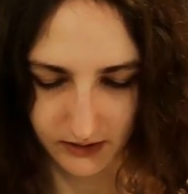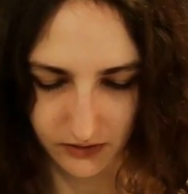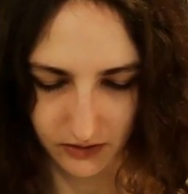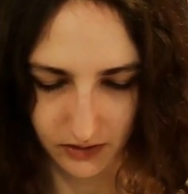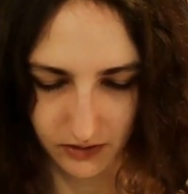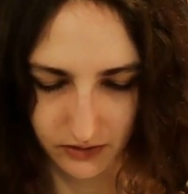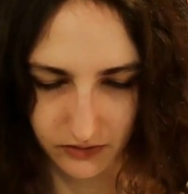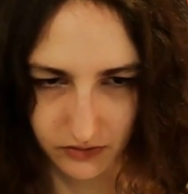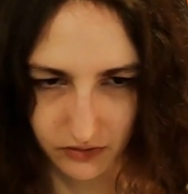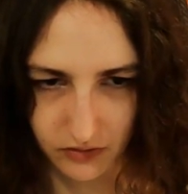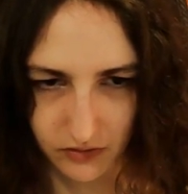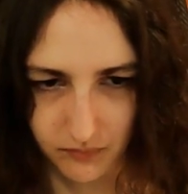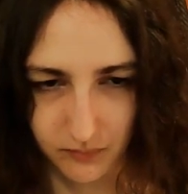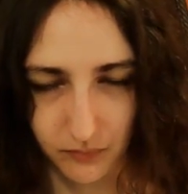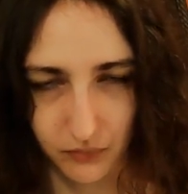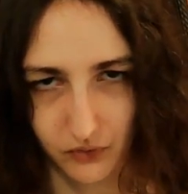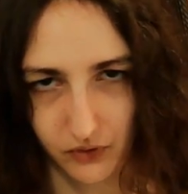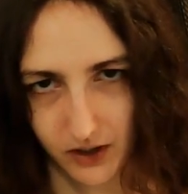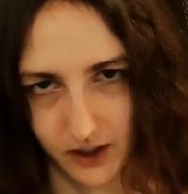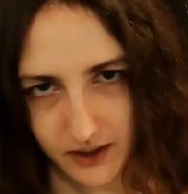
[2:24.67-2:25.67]
It's
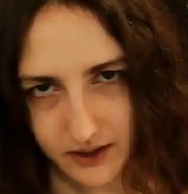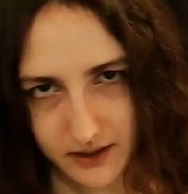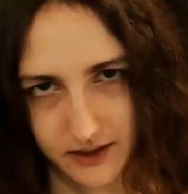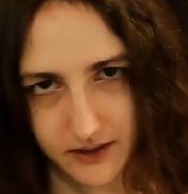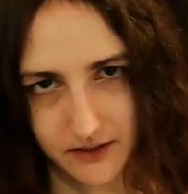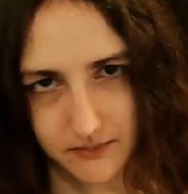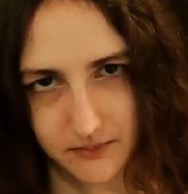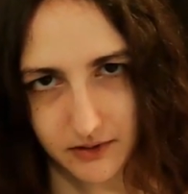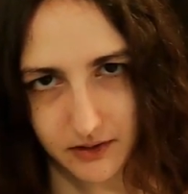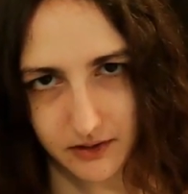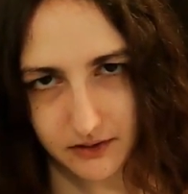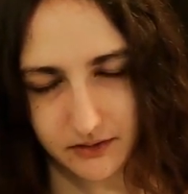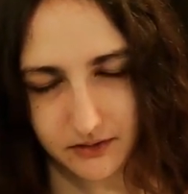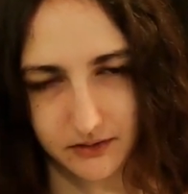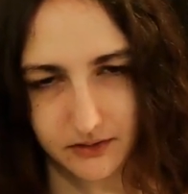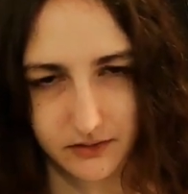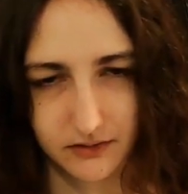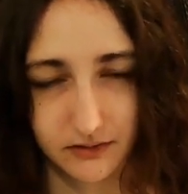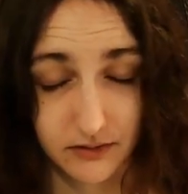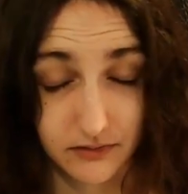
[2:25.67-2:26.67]
also pricey, but
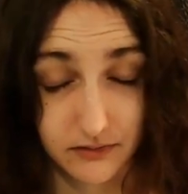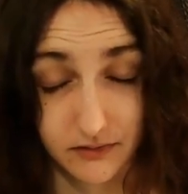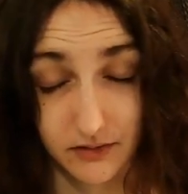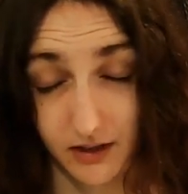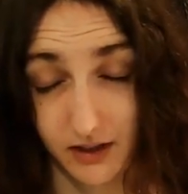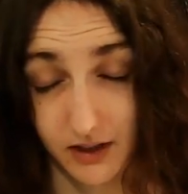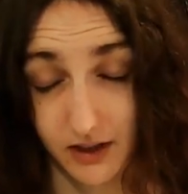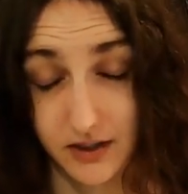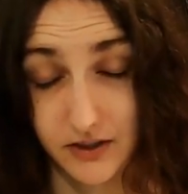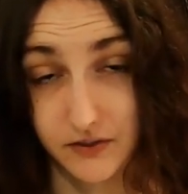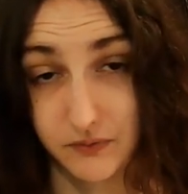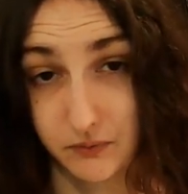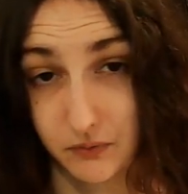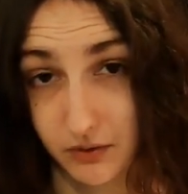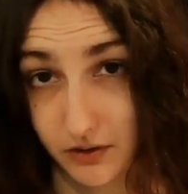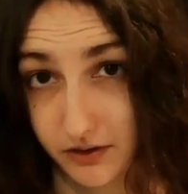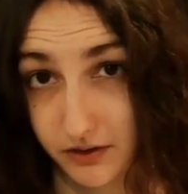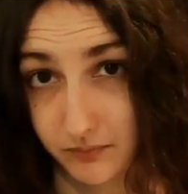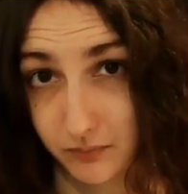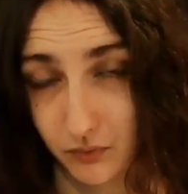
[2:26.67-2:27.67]
I guess
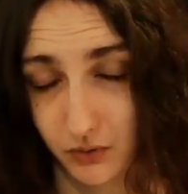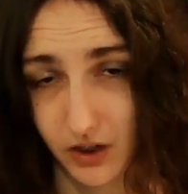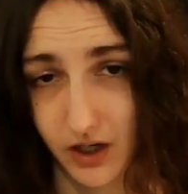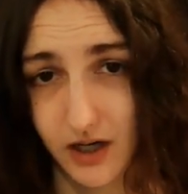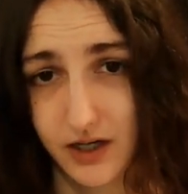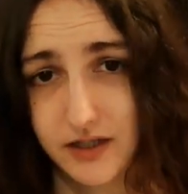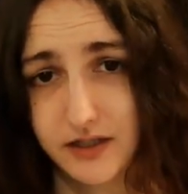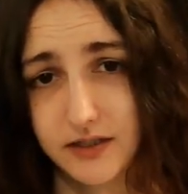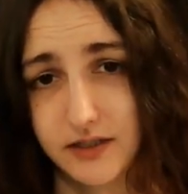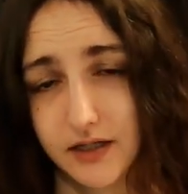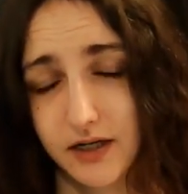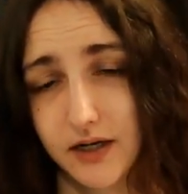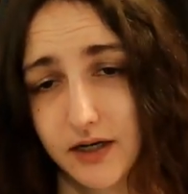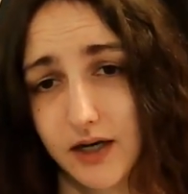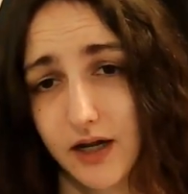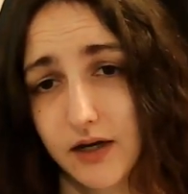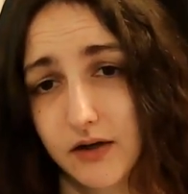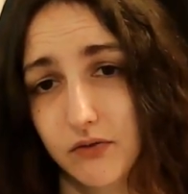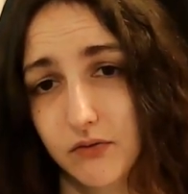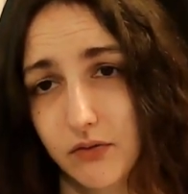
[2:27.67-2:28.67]
worth the price,
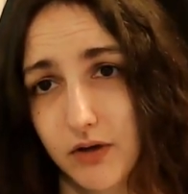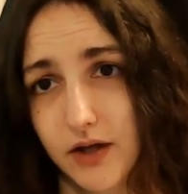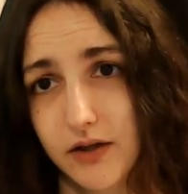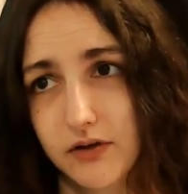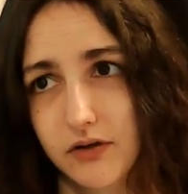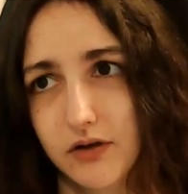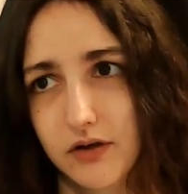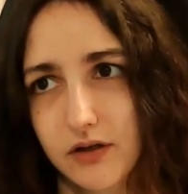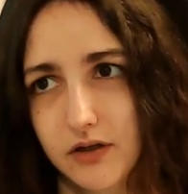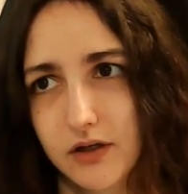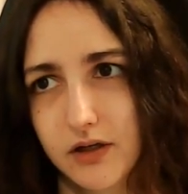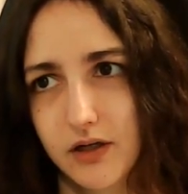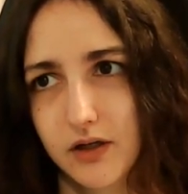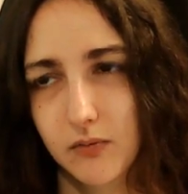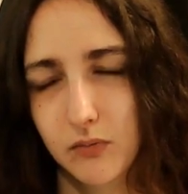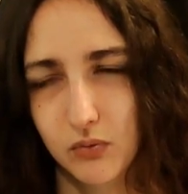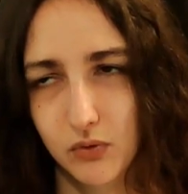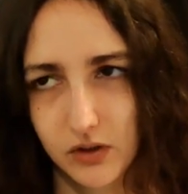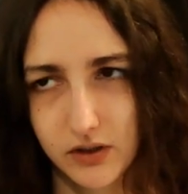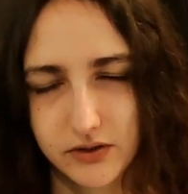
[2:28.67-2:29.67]
and I'd rather
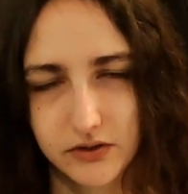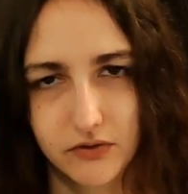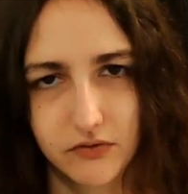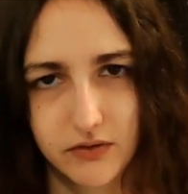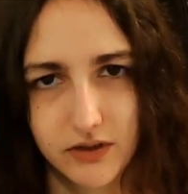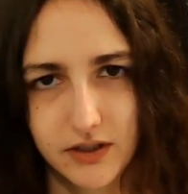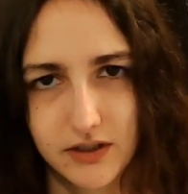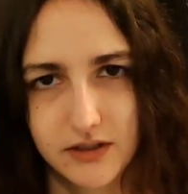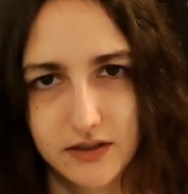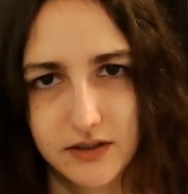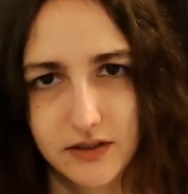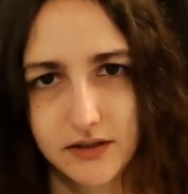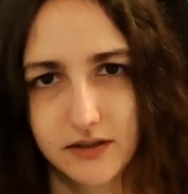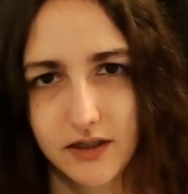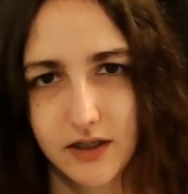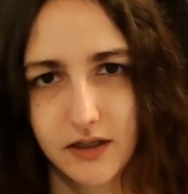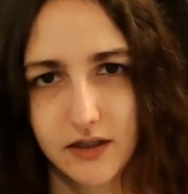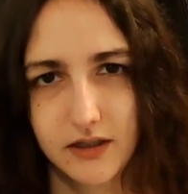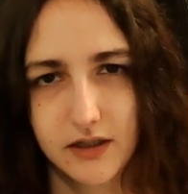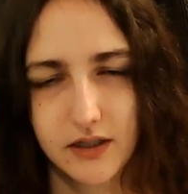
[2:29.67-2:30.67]
bullet trains
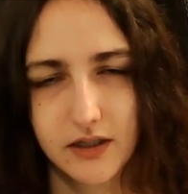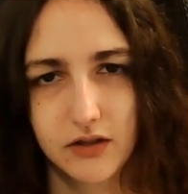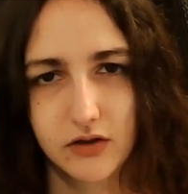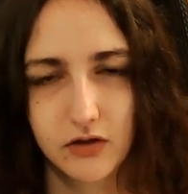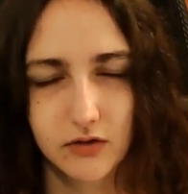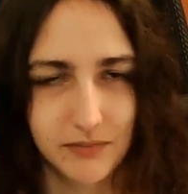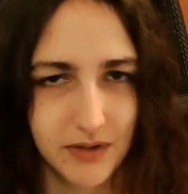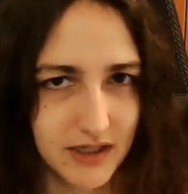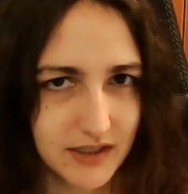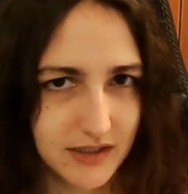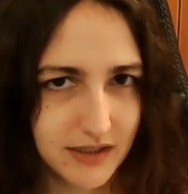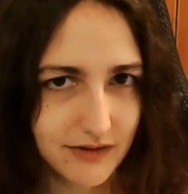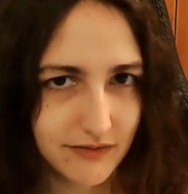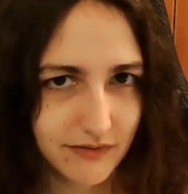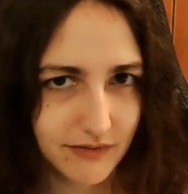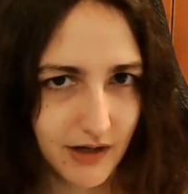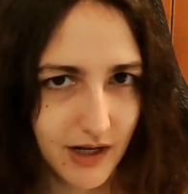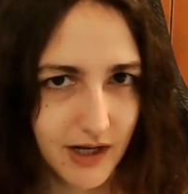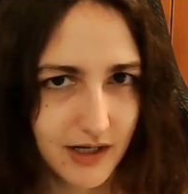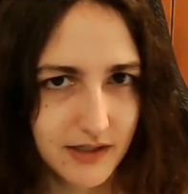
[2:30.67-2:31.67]
than taking
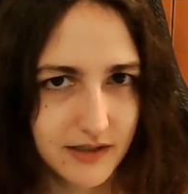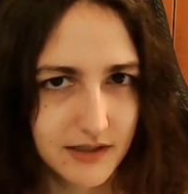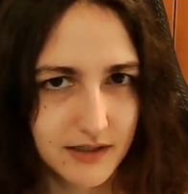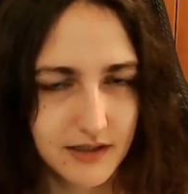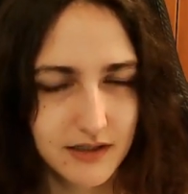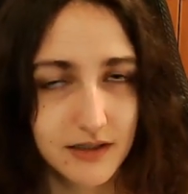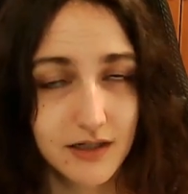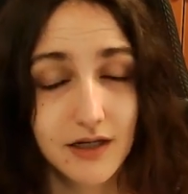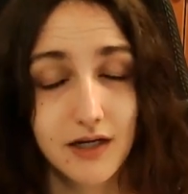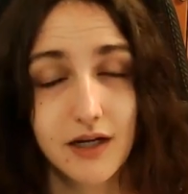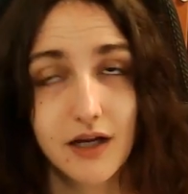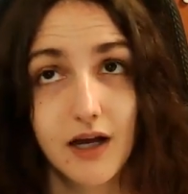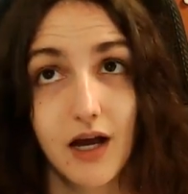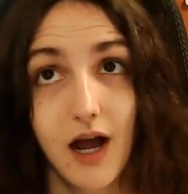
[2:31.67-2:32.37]
domestic flights.